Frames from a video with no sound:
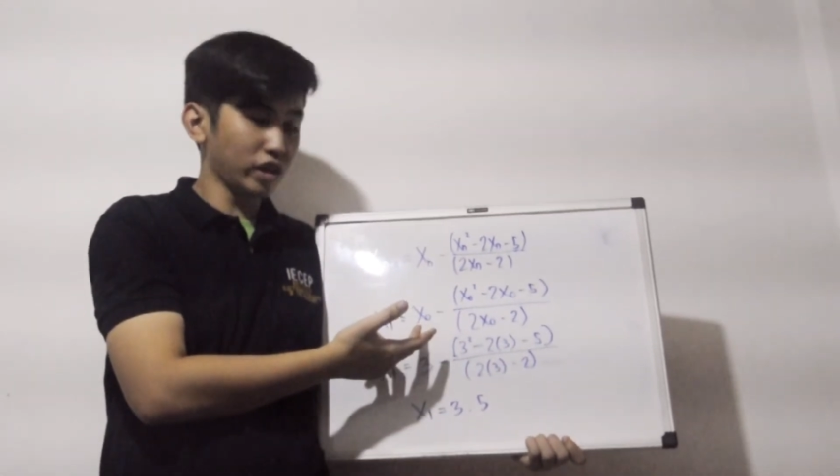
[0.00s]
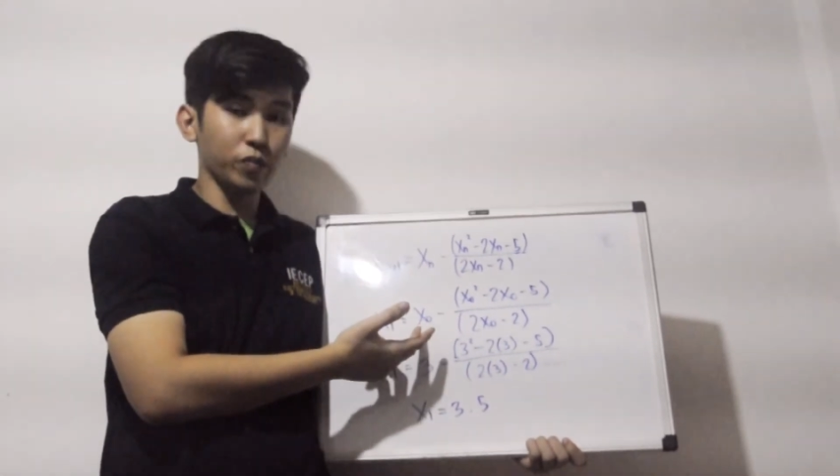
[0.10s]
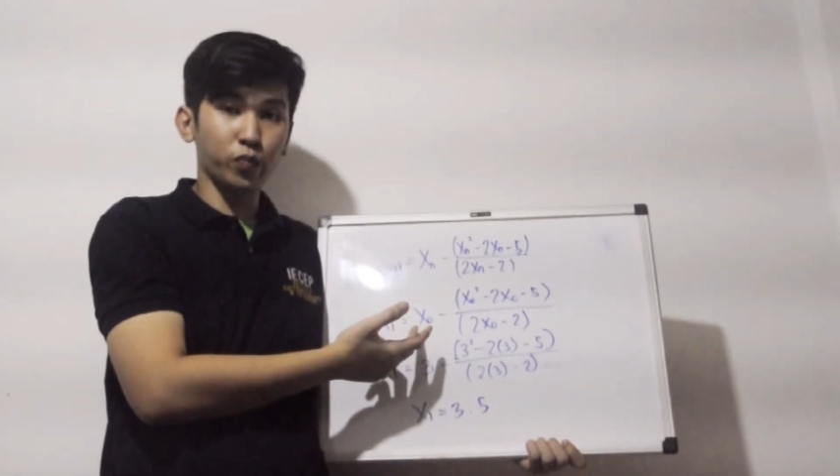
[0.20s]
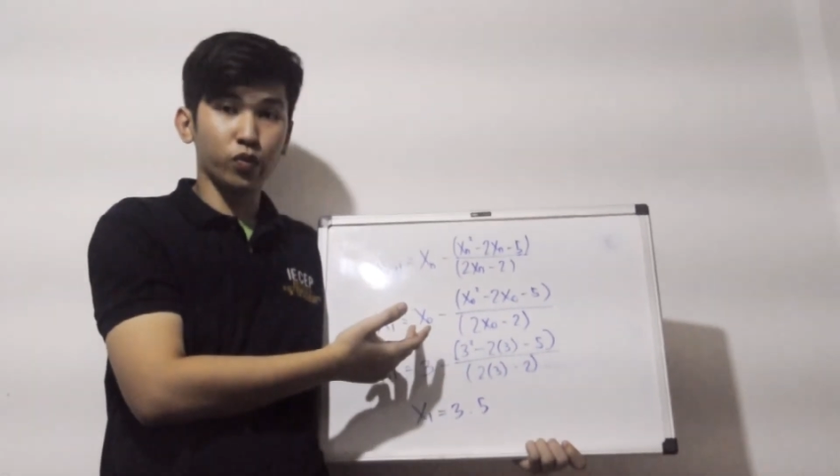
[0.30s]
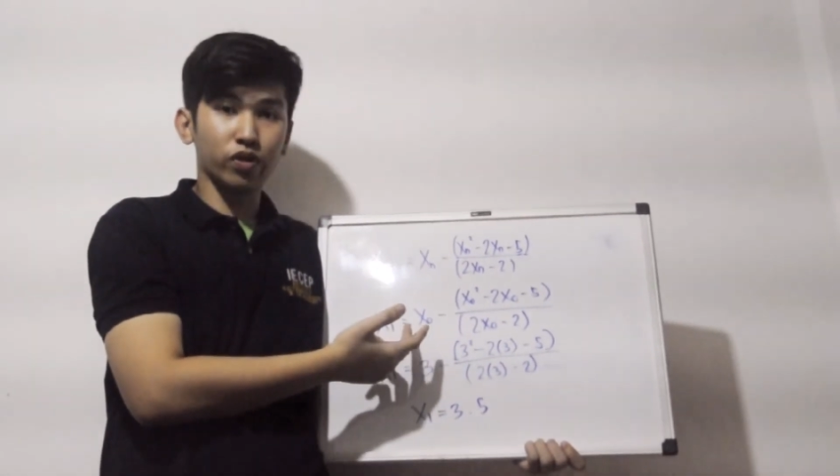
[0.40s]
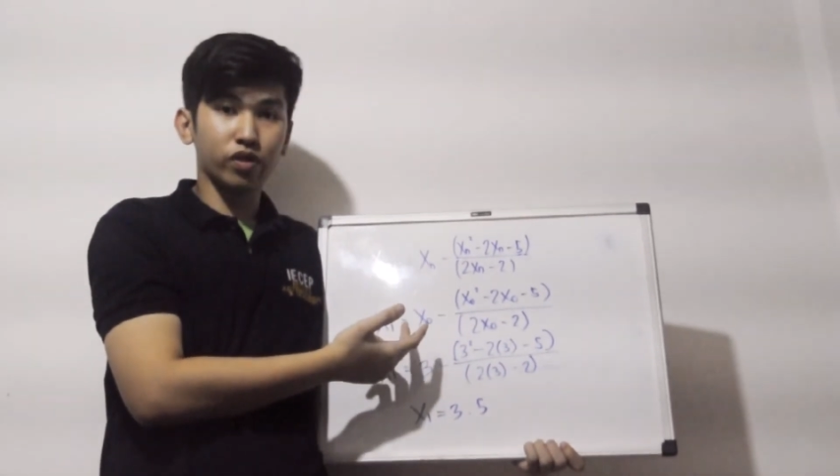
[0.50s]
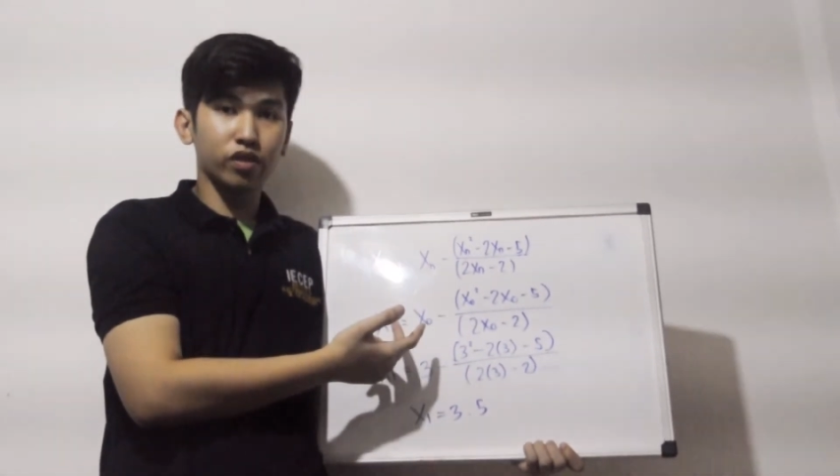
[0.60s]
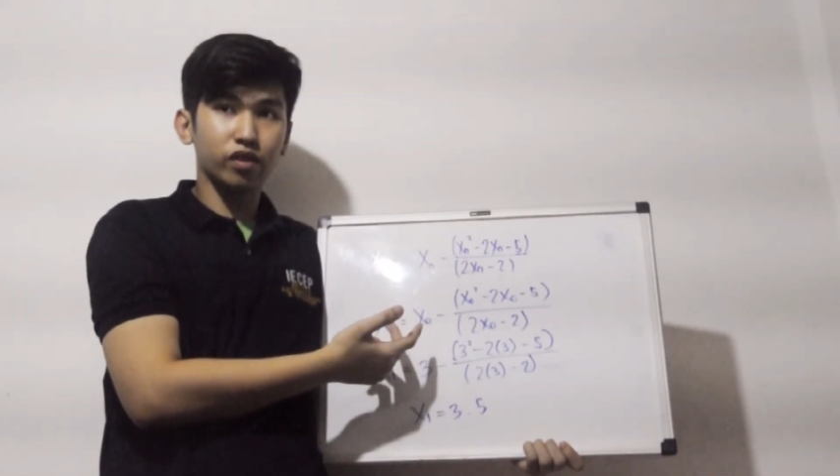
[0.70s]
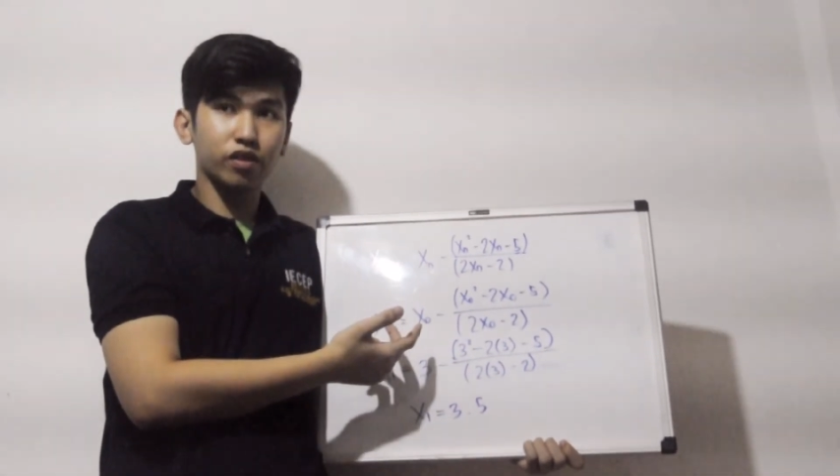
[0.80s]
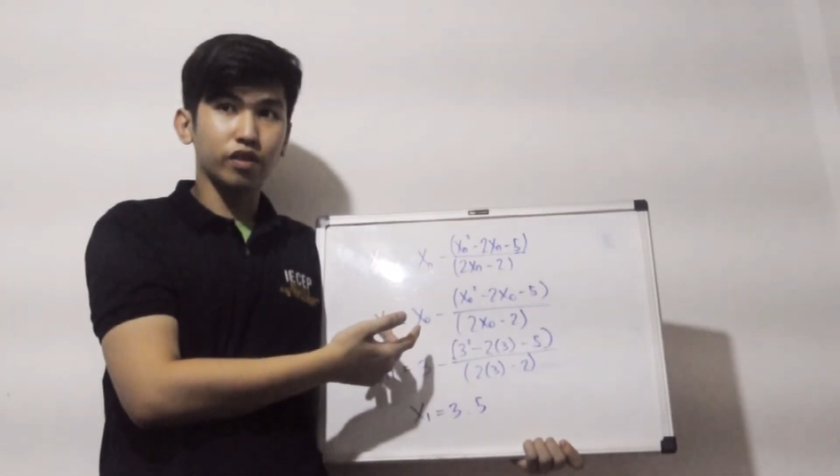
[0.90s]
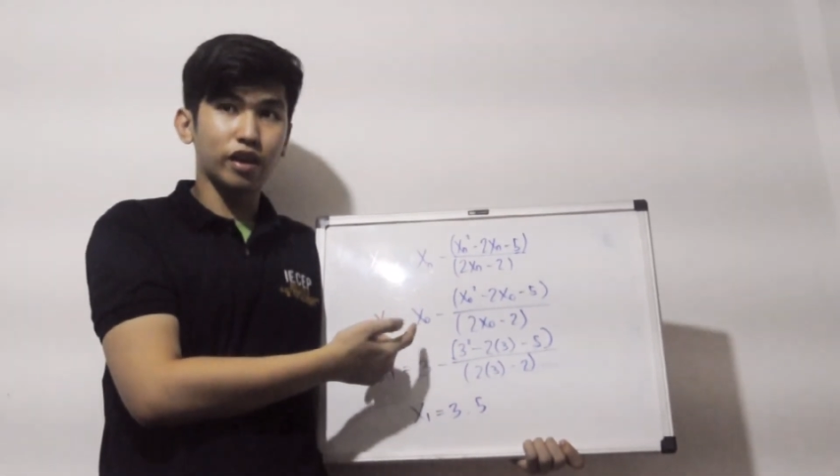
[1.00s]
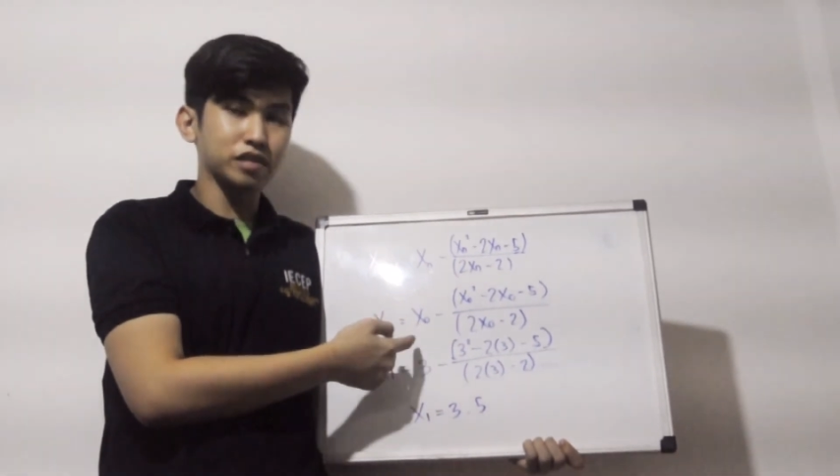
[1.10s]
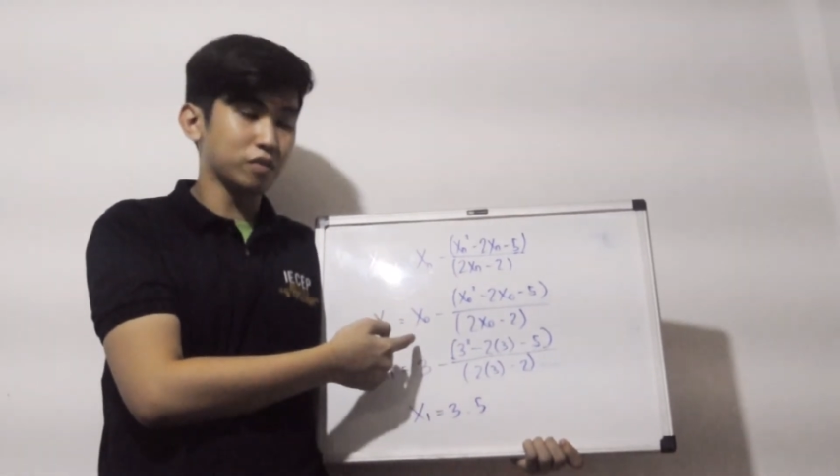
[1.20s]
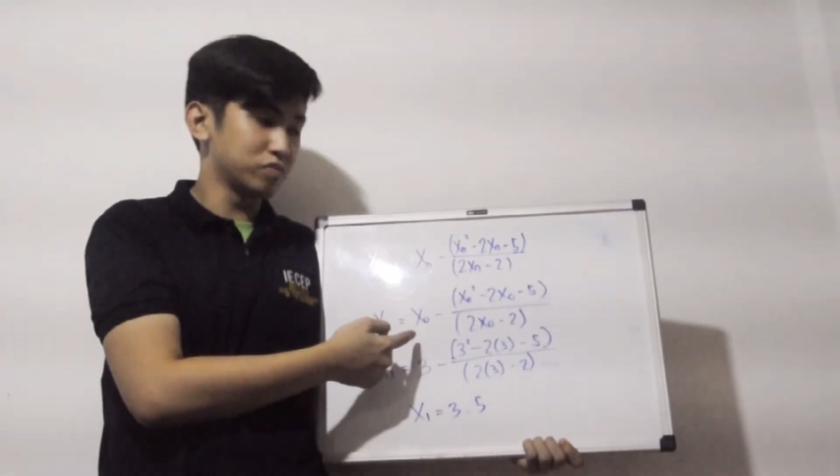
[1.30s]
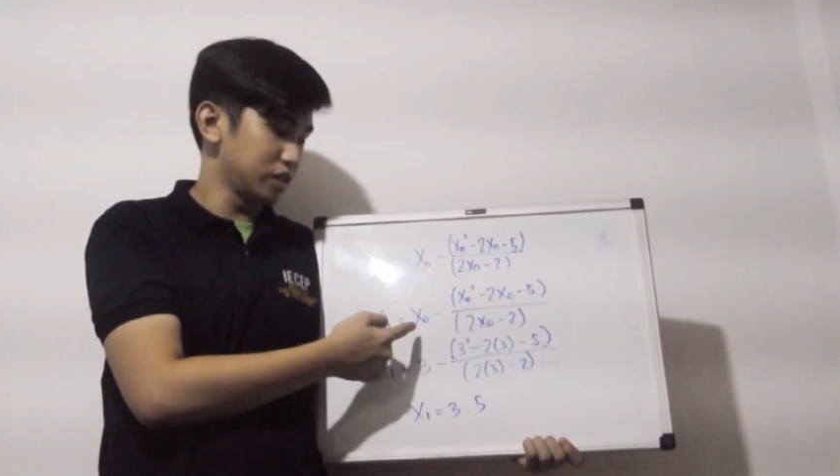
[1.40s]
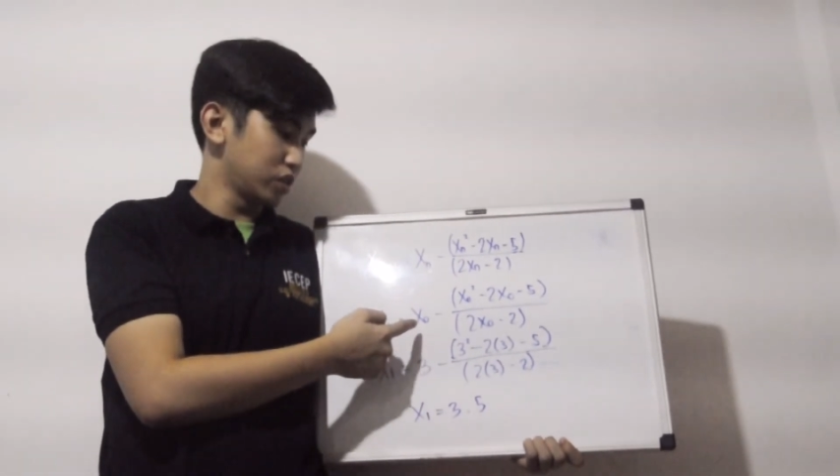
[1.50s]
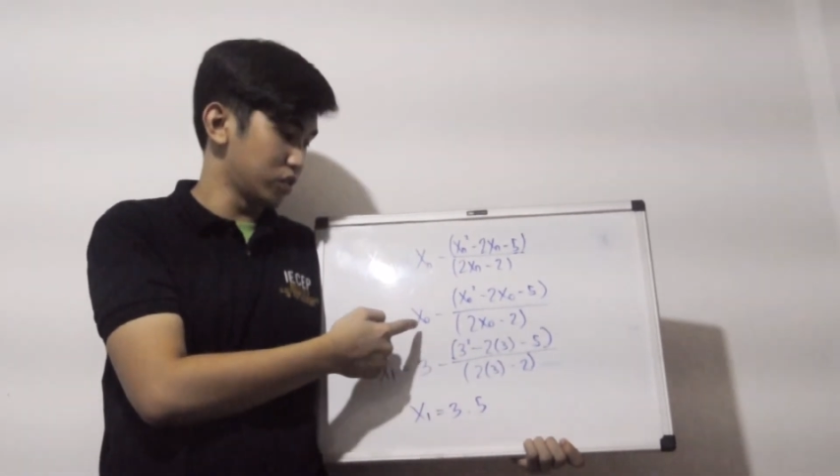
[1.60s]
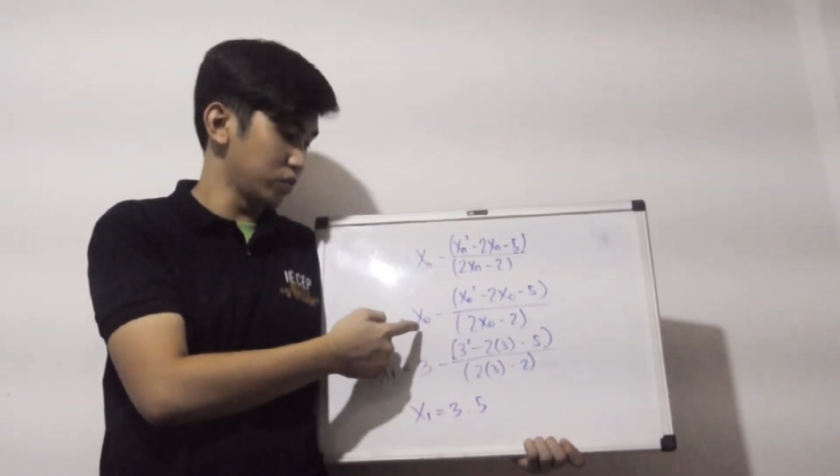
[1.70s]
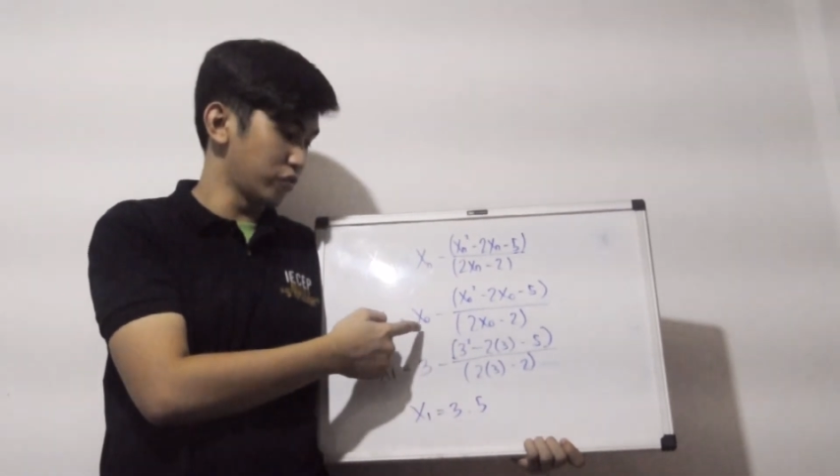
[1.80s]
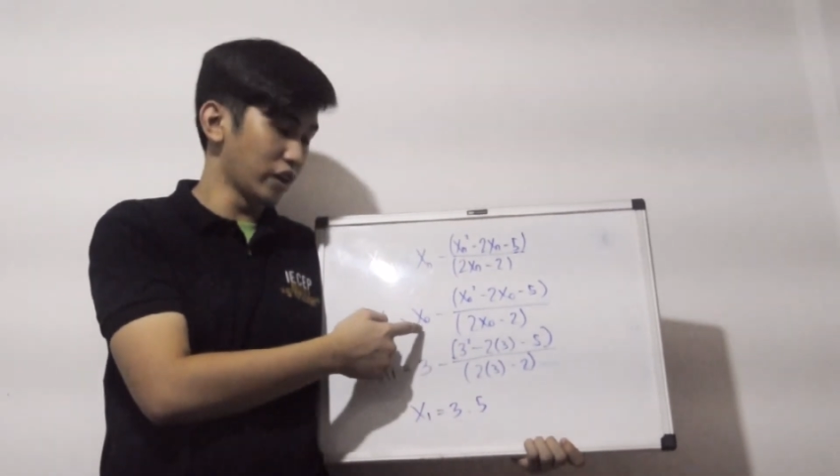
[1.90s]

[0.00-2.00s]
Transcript: input x sub 0